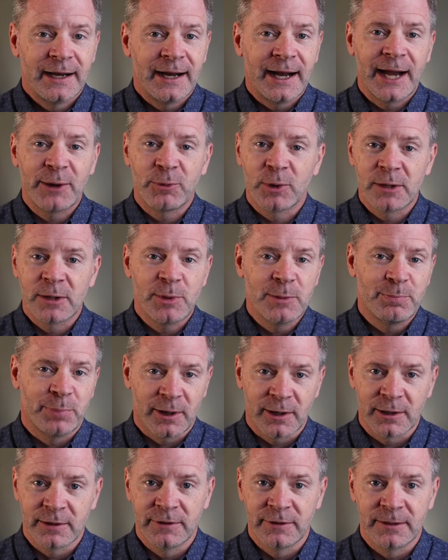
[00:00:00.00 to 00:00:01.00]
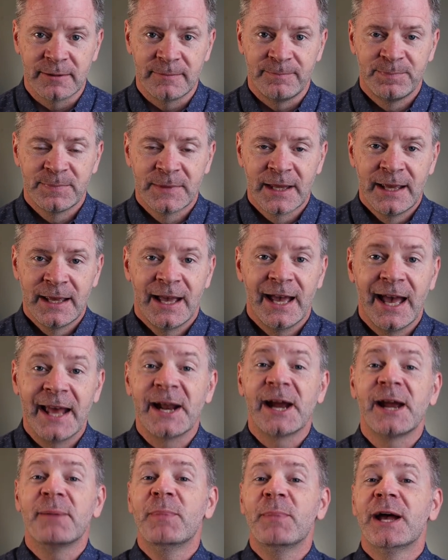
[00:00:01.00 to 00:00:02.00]
I want to be part of it. And
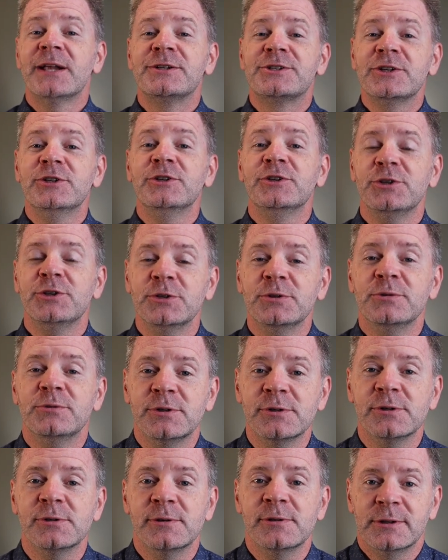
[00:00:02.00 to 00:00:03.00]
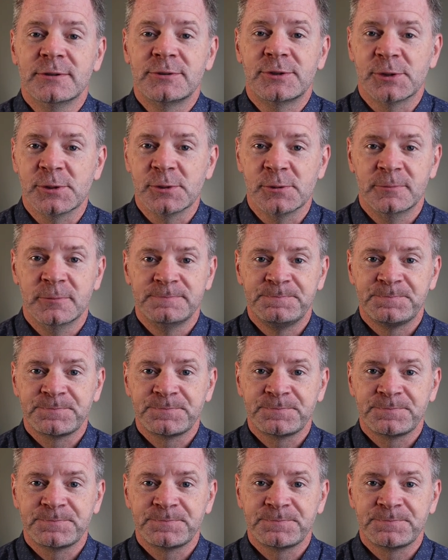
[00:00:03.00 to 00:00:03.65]
I imagine you do too.